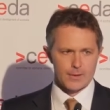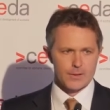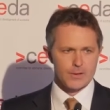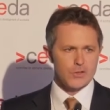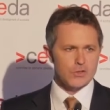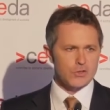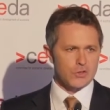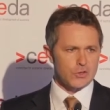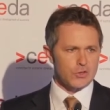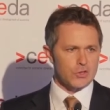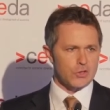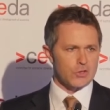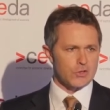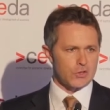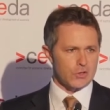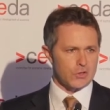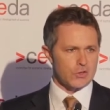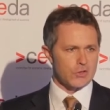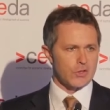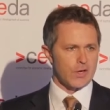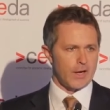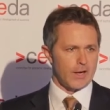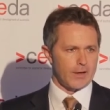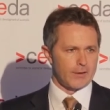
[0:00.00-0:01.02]
This is just the
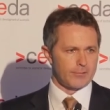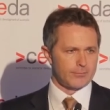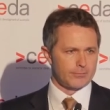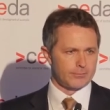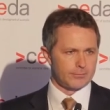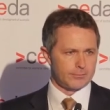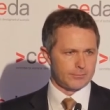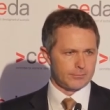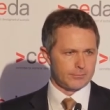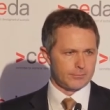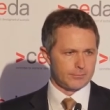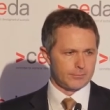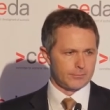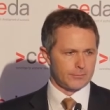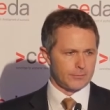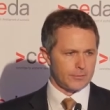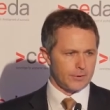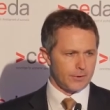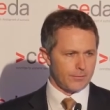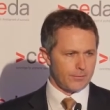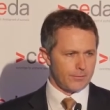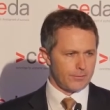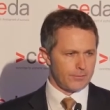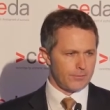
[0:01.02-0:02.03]
start.
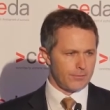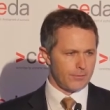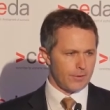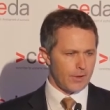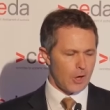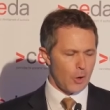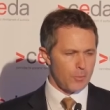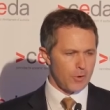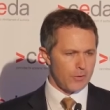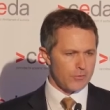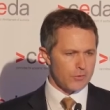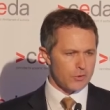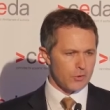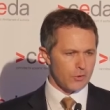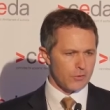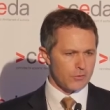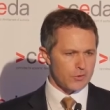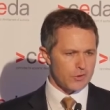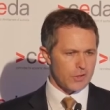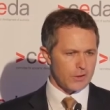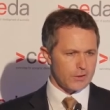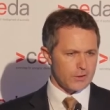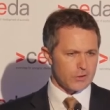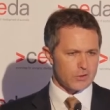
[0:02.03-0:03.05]
I hope I've sort of
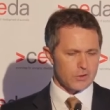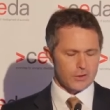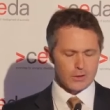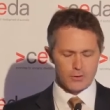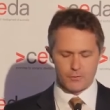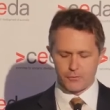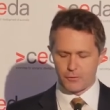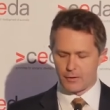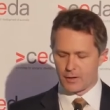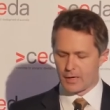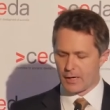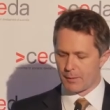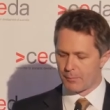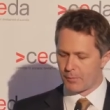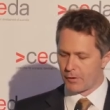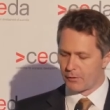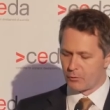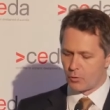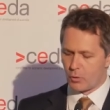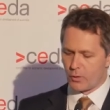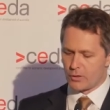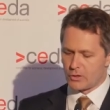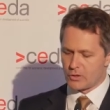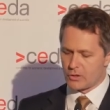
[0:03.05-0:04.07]
set the scene for a couple
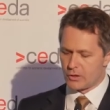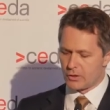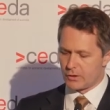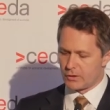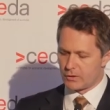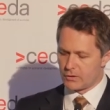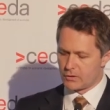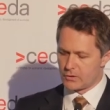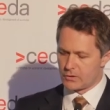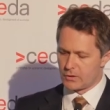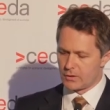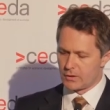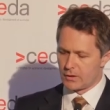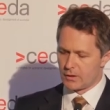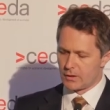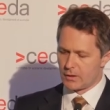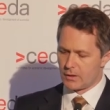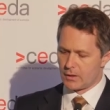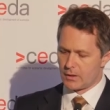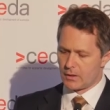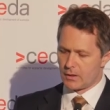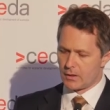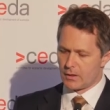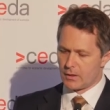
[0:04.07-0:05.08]
of questions.
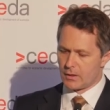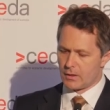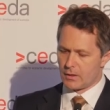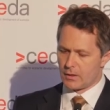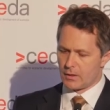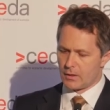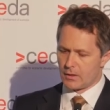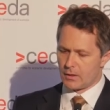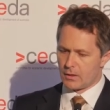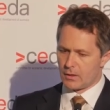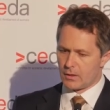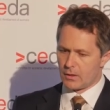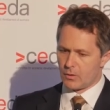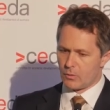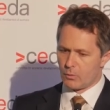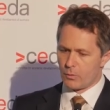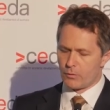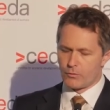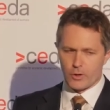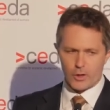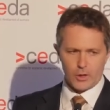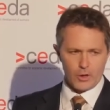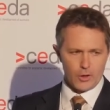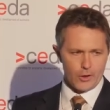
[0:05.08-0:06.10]

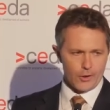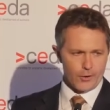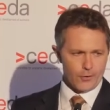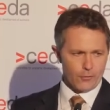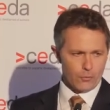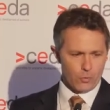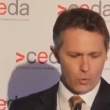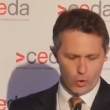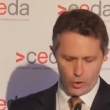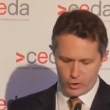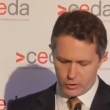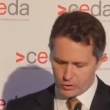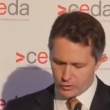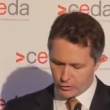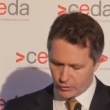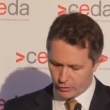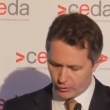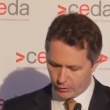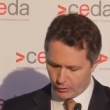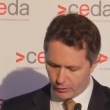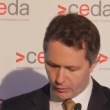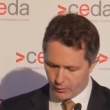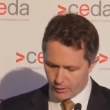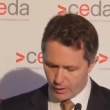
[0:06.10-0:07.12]
We've got a lot of work to
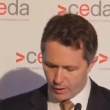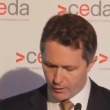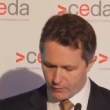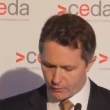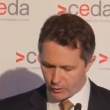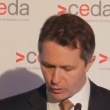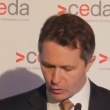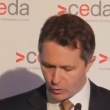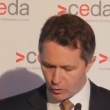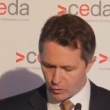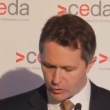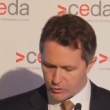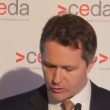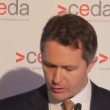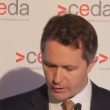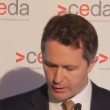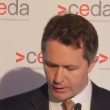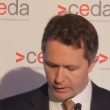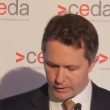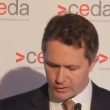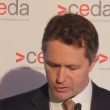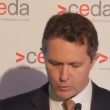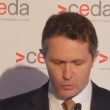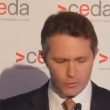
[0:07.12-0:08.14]
do over the course of the
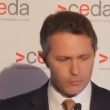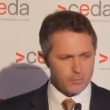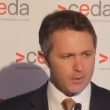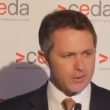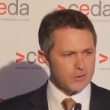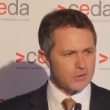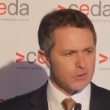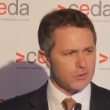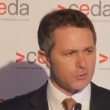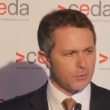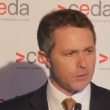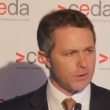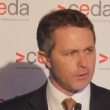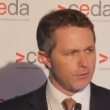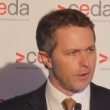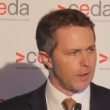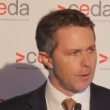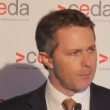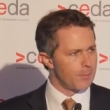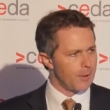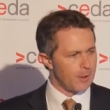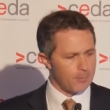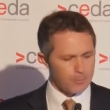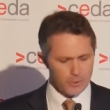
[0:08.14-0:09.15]
next 12 months as we
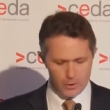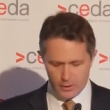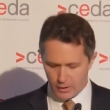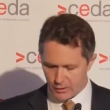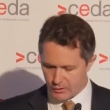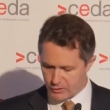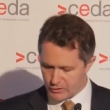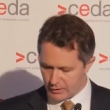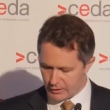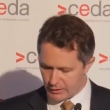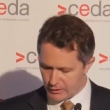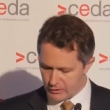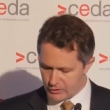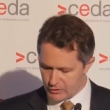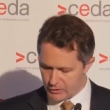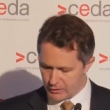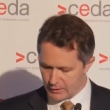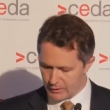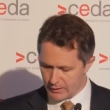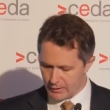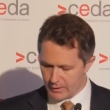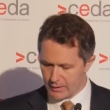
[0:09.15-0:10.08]
develop our policies